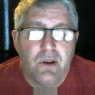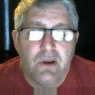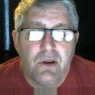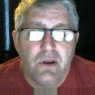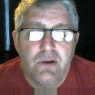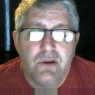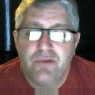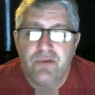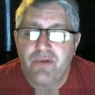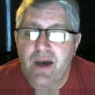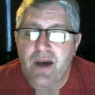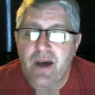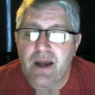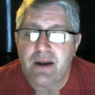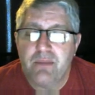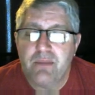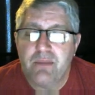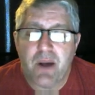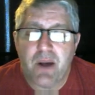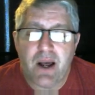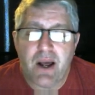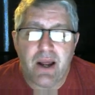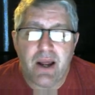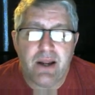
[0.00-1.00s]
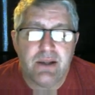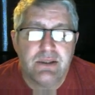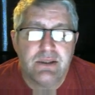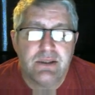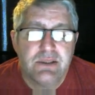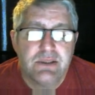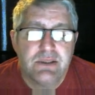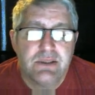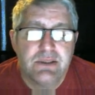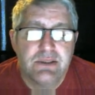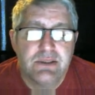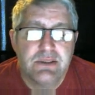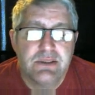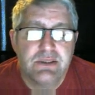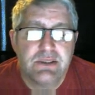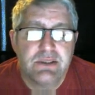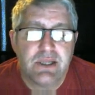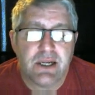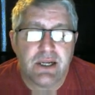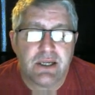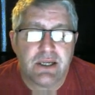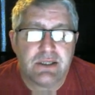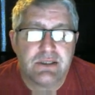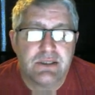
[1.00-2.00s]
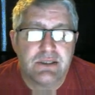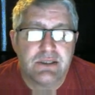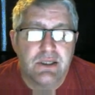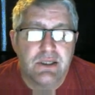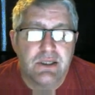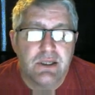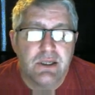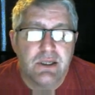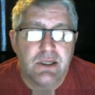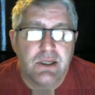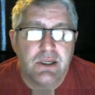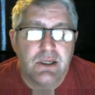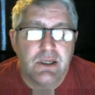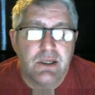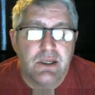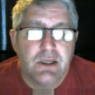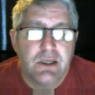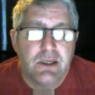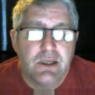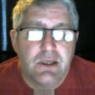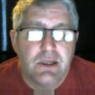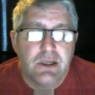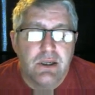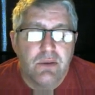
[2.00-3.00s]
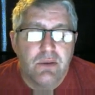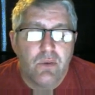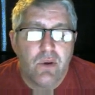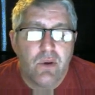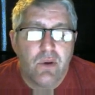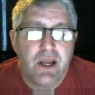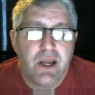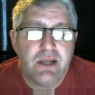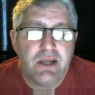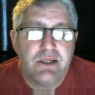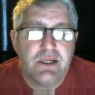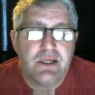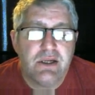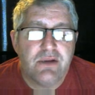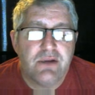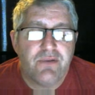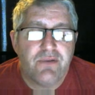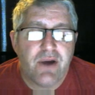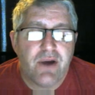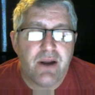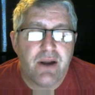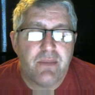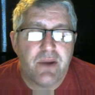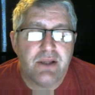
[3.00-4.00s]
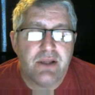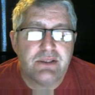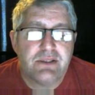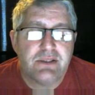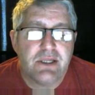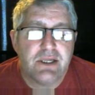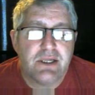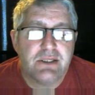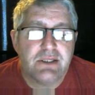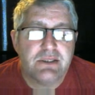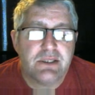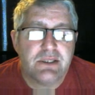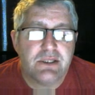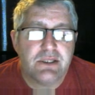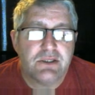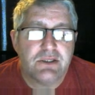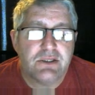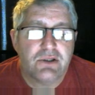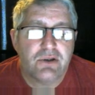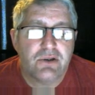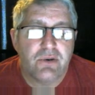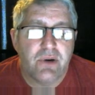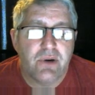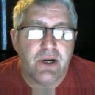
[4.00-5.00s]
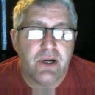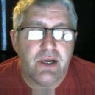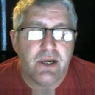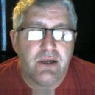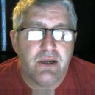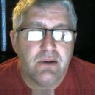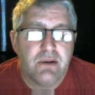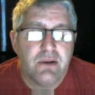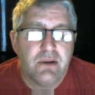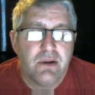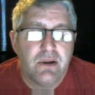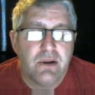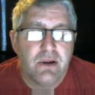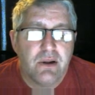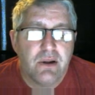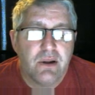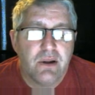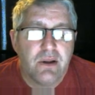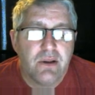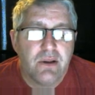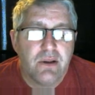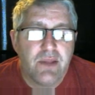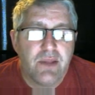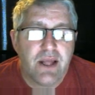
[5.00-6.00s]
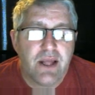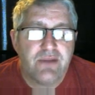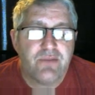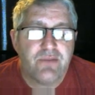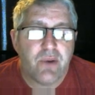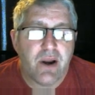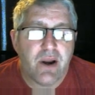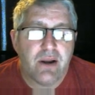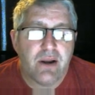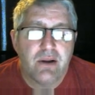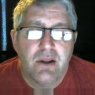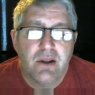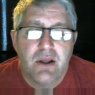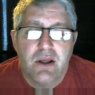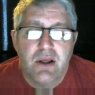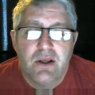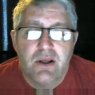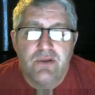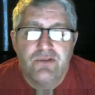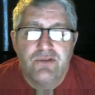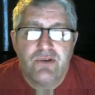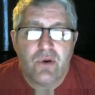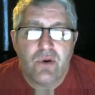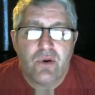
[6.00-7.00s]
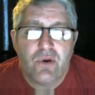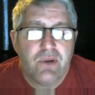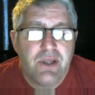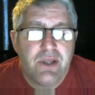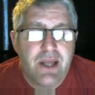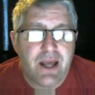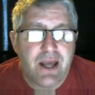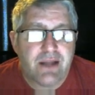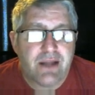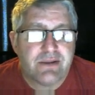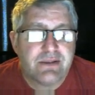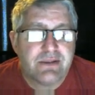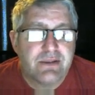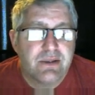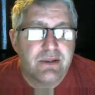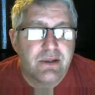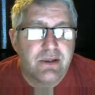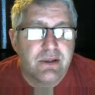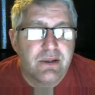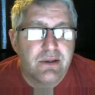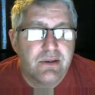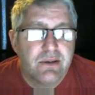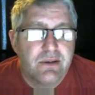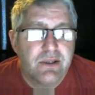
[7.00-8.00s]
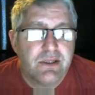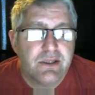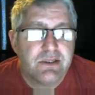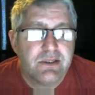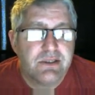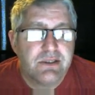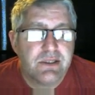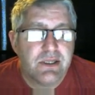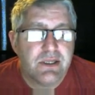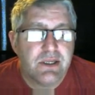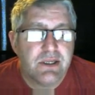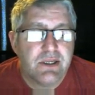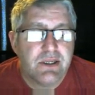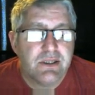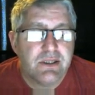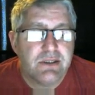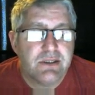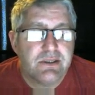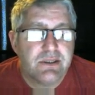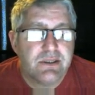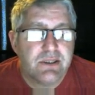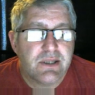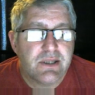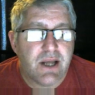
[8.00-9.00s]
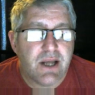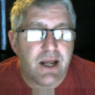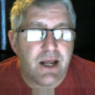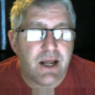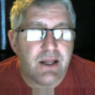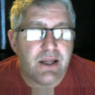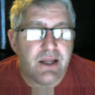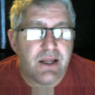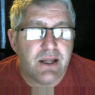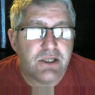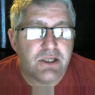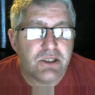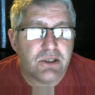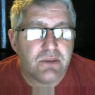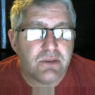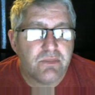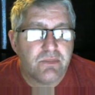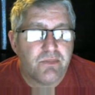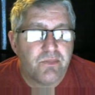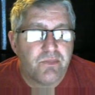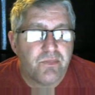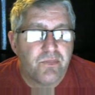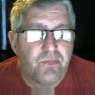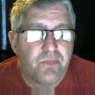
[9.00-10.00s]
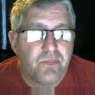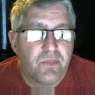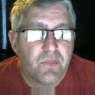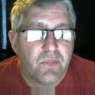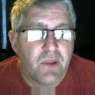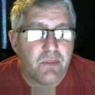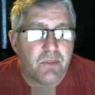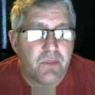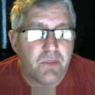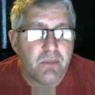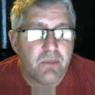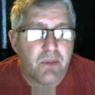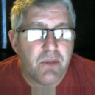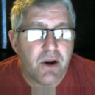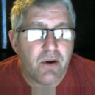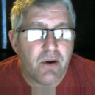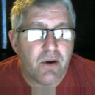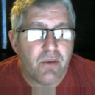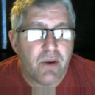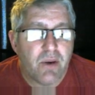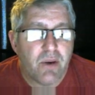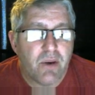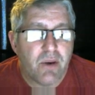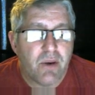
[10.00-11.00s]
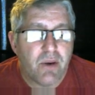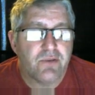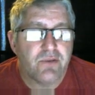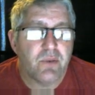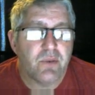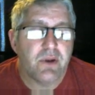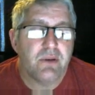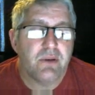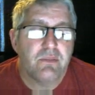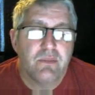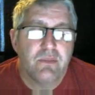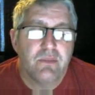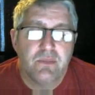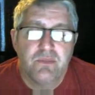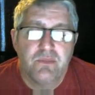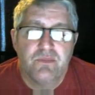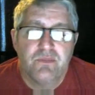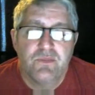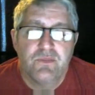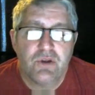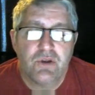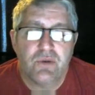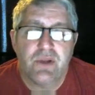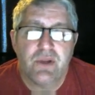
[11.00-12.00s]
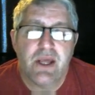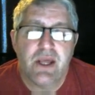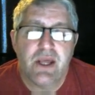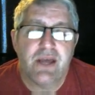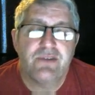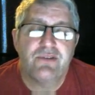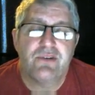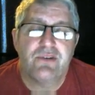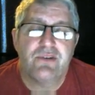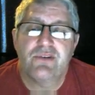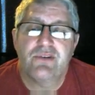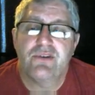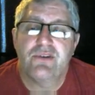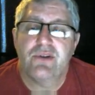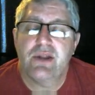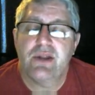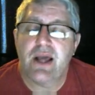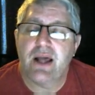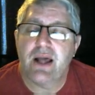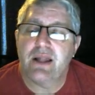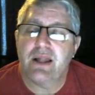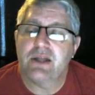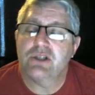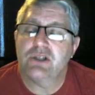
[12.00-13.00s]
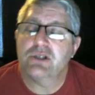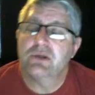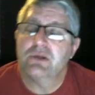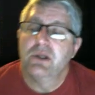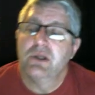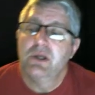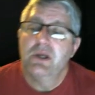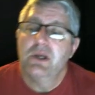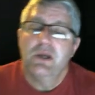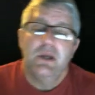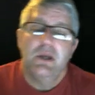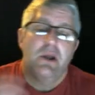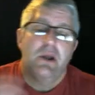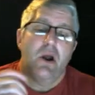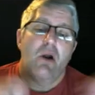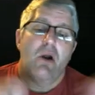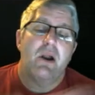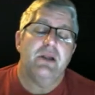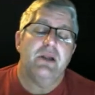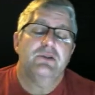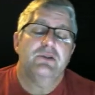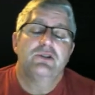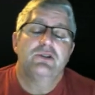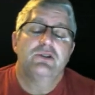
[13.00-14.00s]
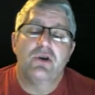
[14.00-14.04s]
divided by 6. Well, 18 divided by 6 is 3. And that's right. So yes, this is a dilation. I'm getting better at writing this way. So yes, this is a dilation. All right, so